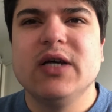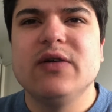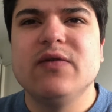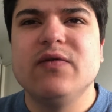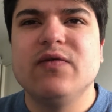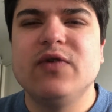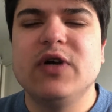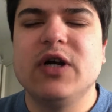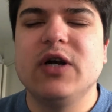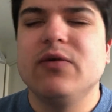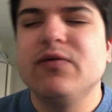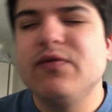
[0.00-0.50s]

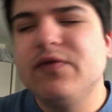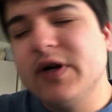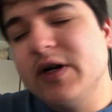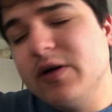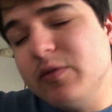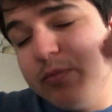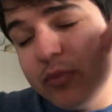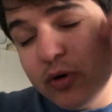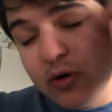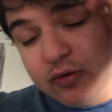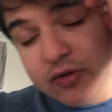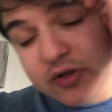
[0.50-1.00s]
very very
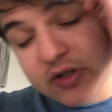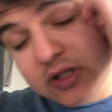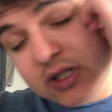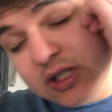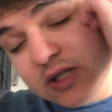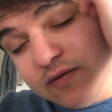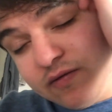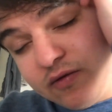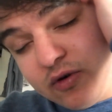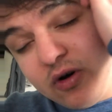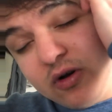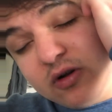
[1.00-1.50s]

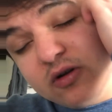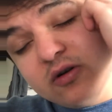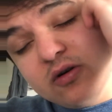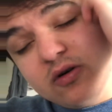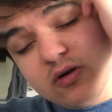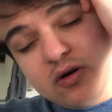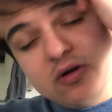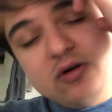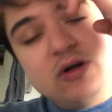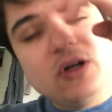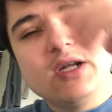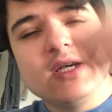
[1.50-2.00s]
positive on
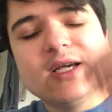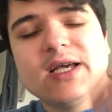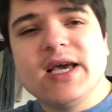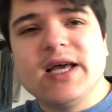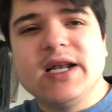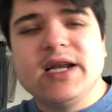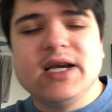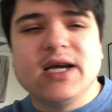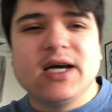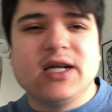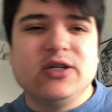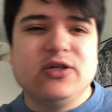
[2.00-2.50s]
on uh,
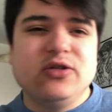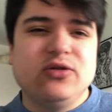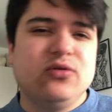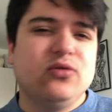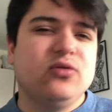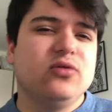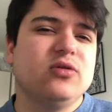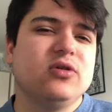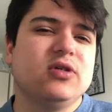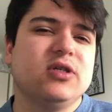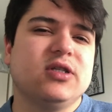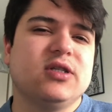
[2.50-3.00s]
getting a
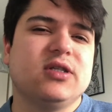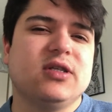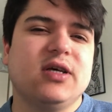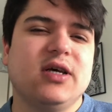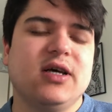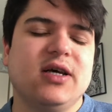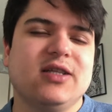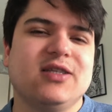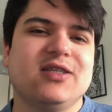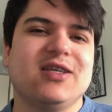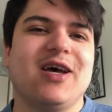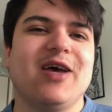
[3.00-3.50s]
new uh,
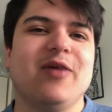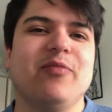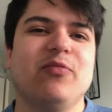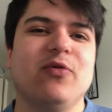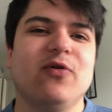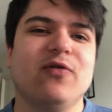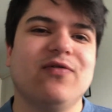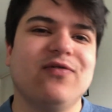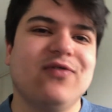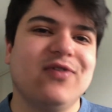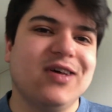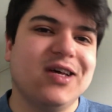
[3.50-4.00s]
type
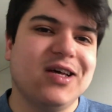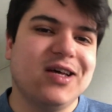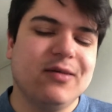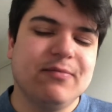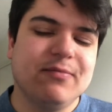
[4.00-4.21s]
of uh,